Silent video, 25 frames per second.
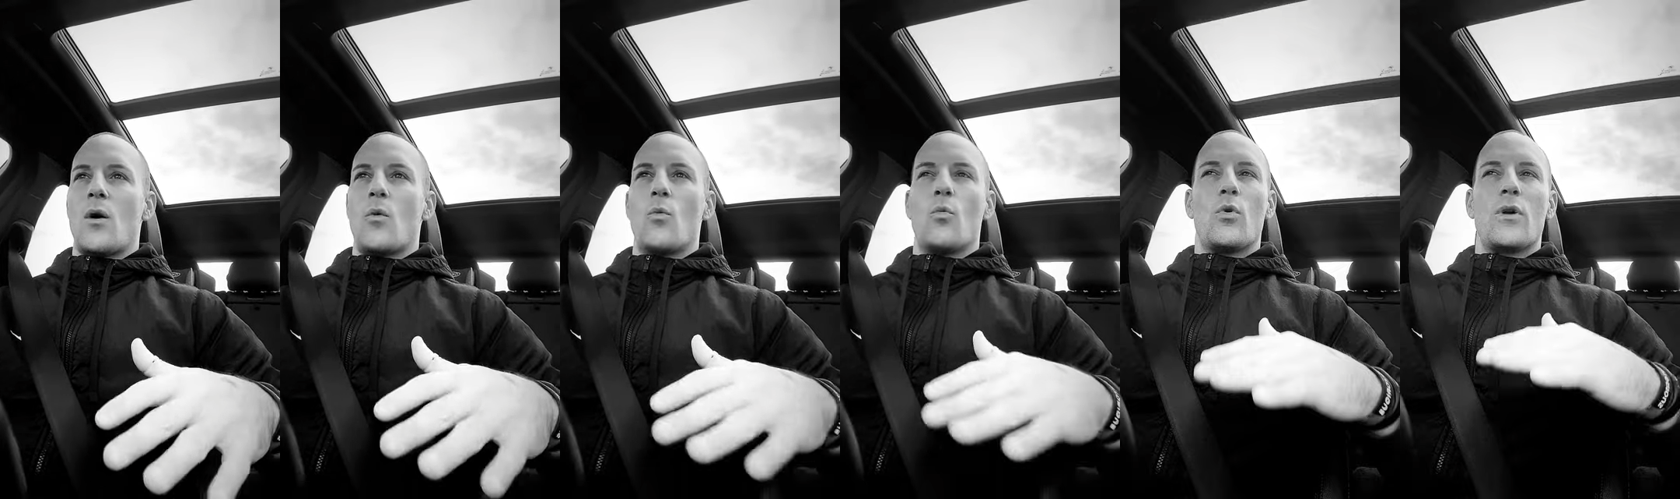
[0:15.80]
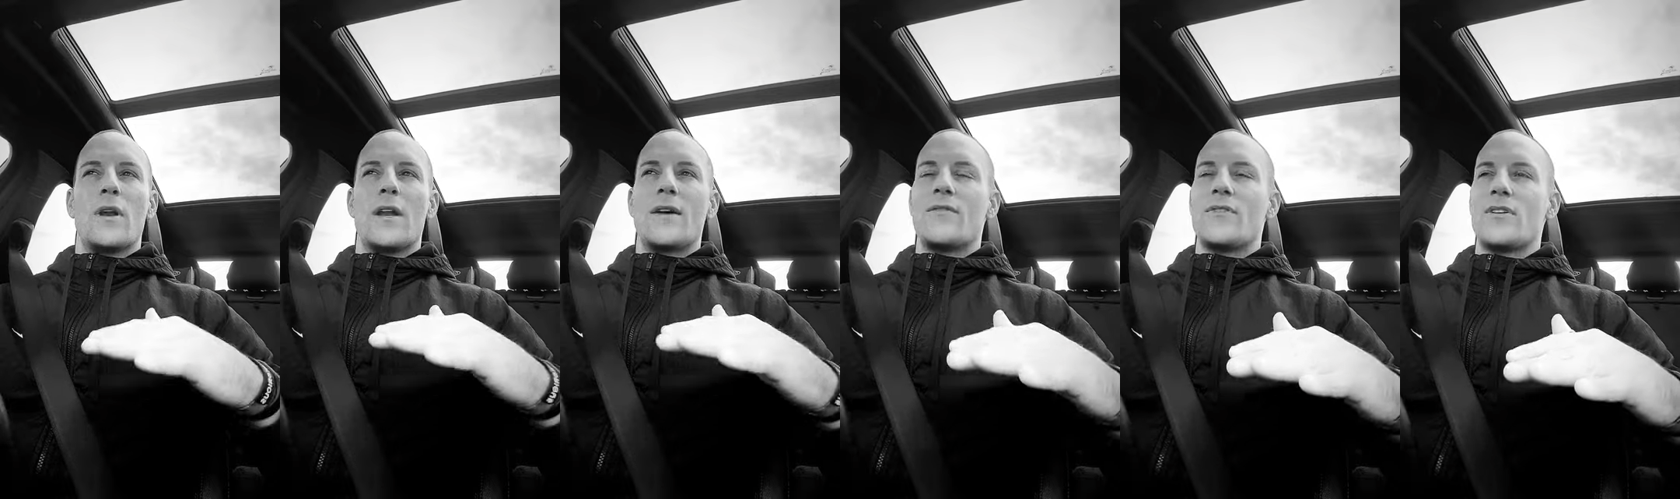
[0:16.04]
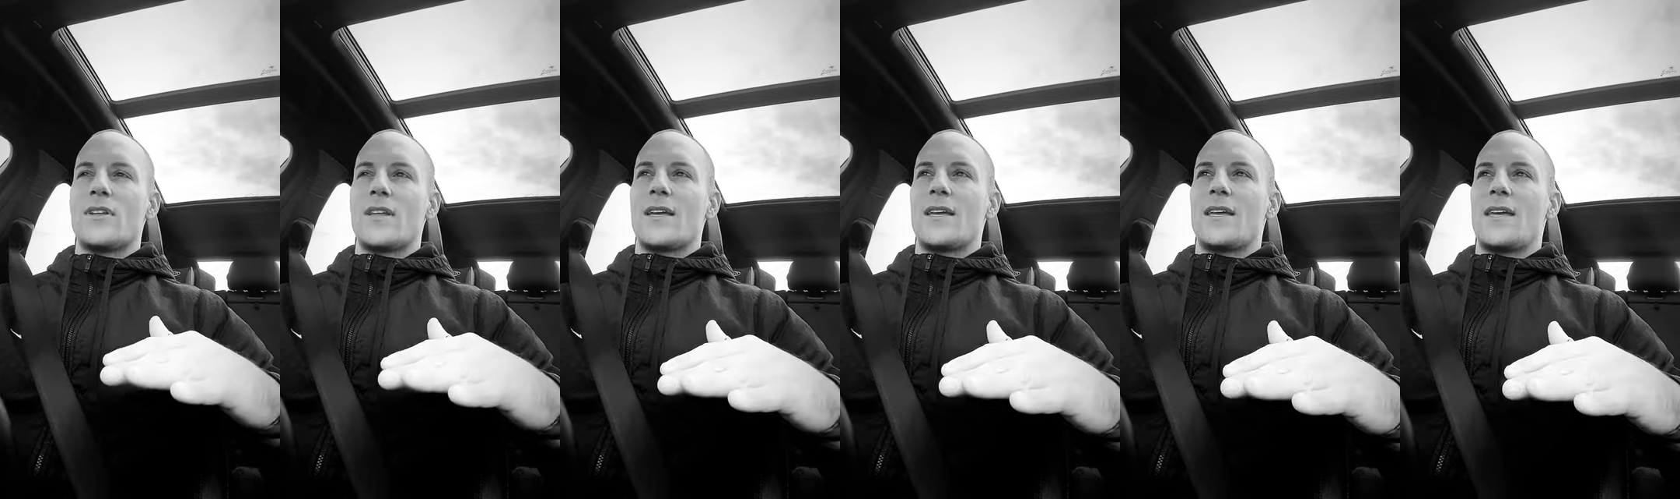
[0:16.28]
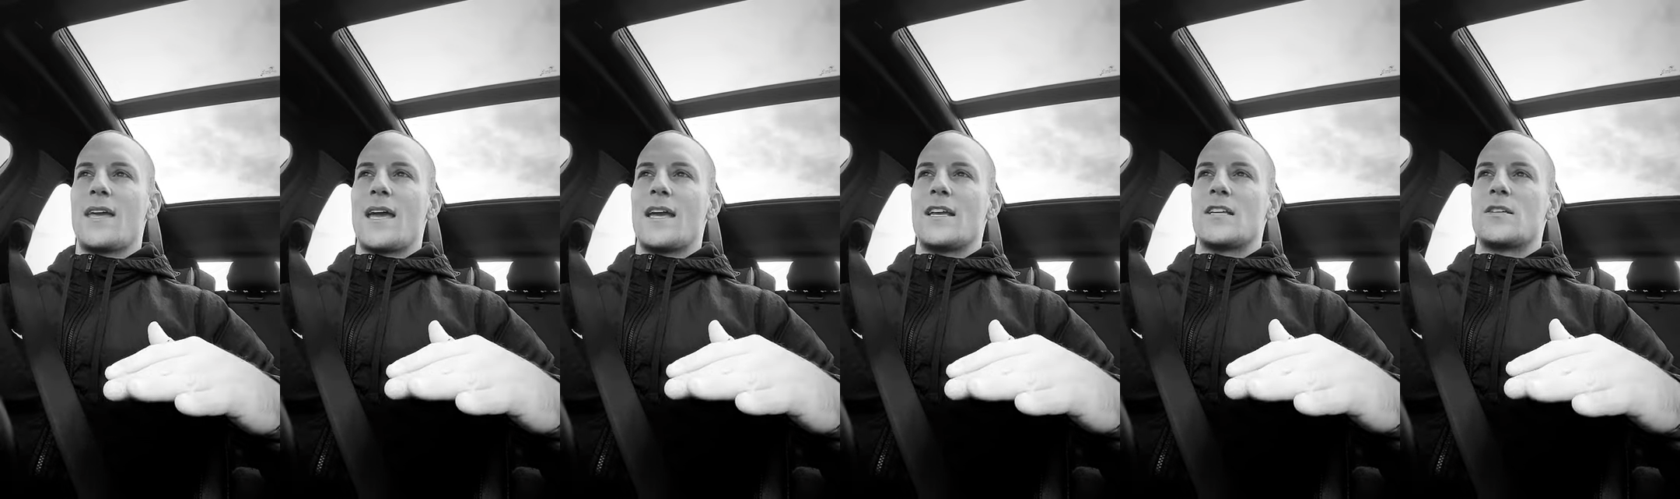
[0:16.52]
whatever the
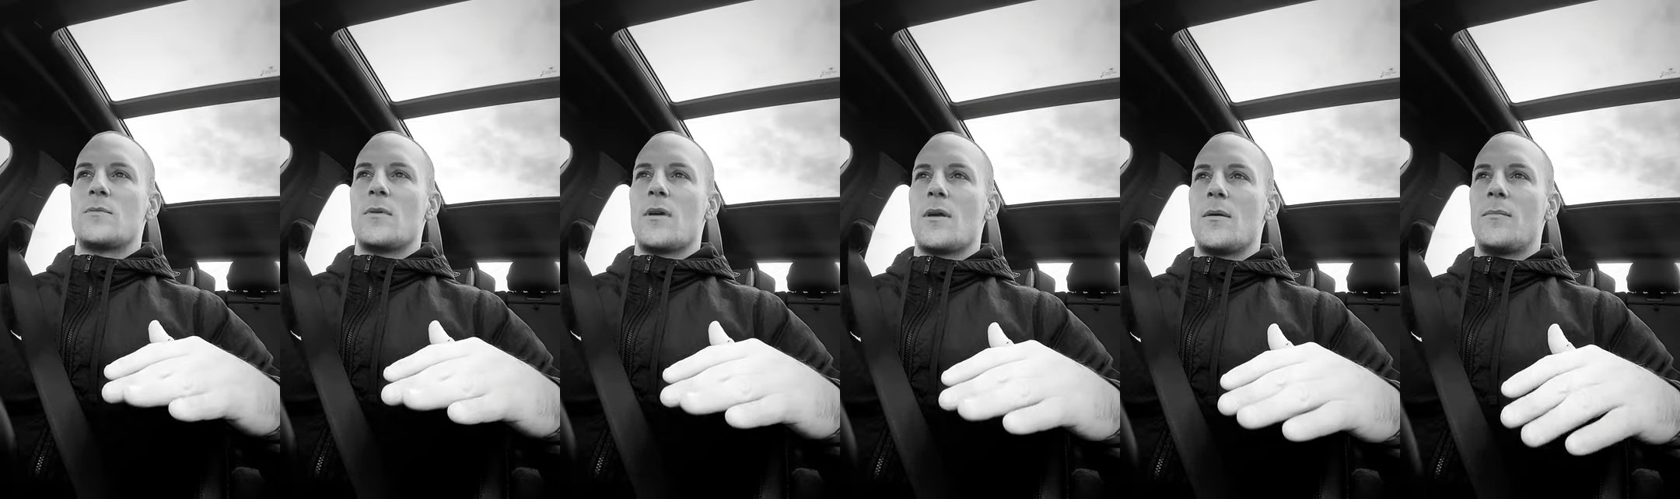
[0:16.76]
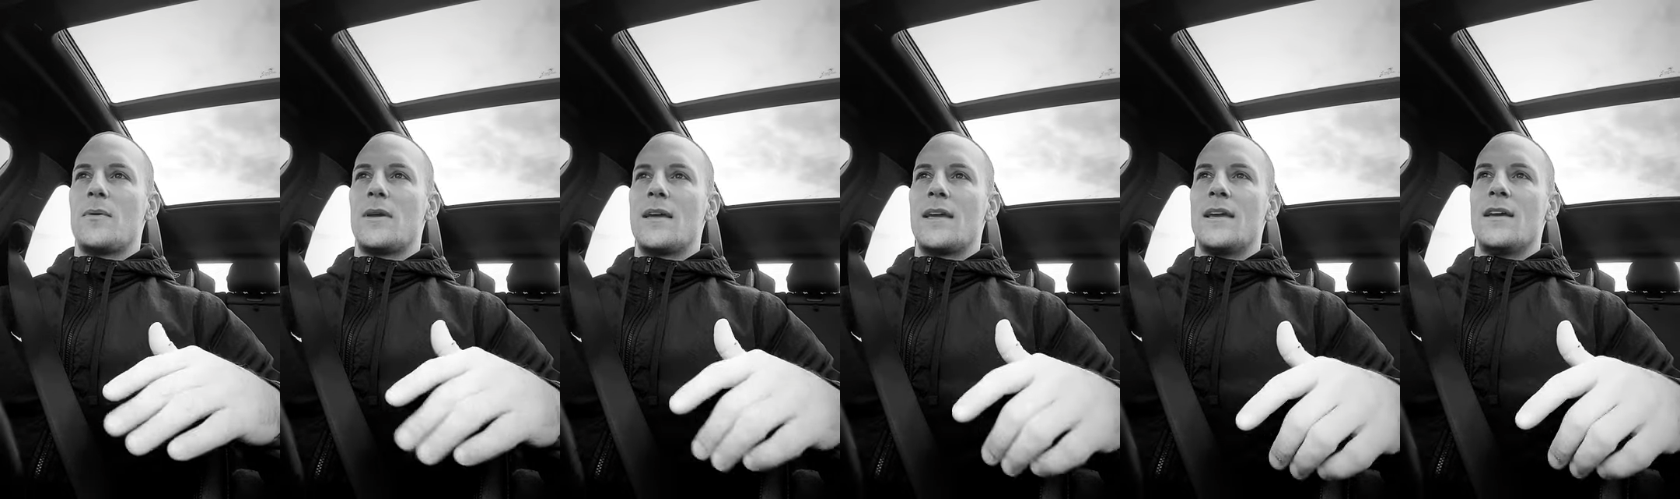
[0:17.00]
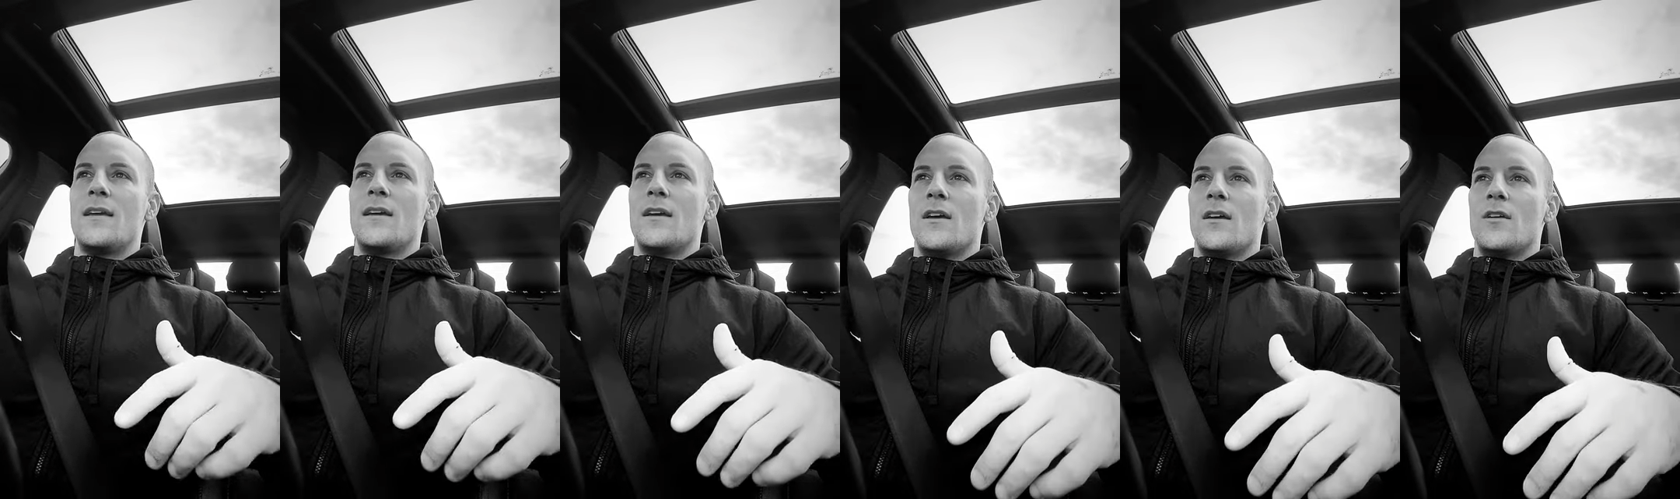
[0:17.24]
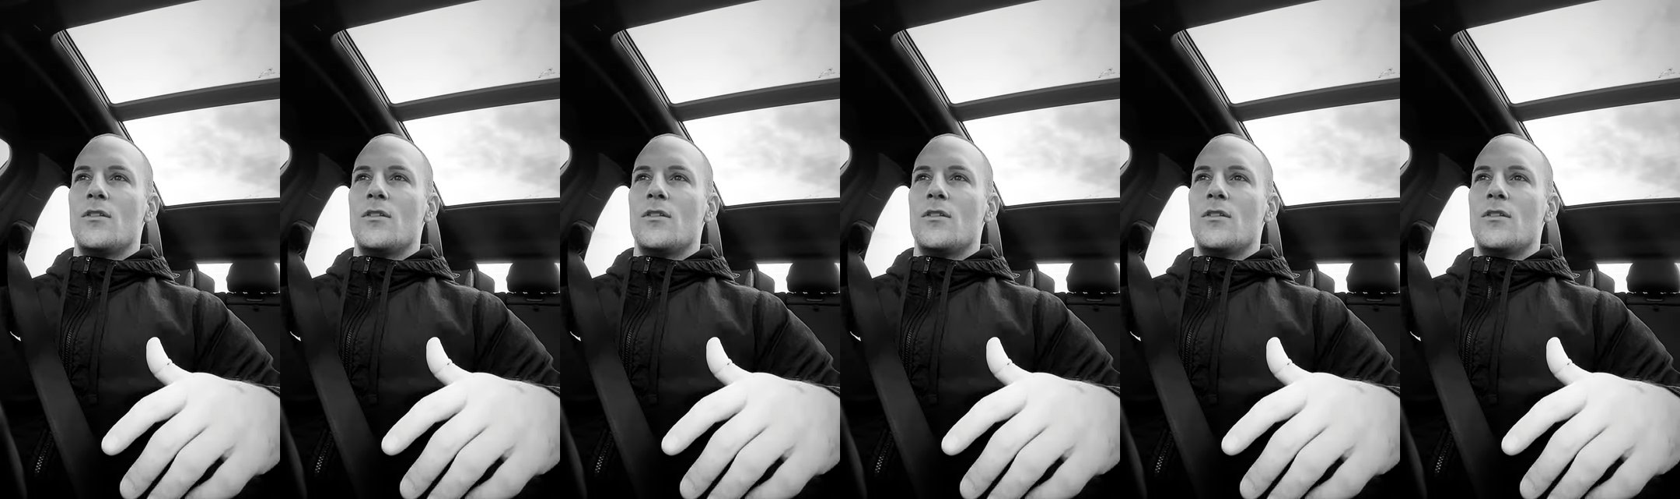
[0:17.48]
case may be,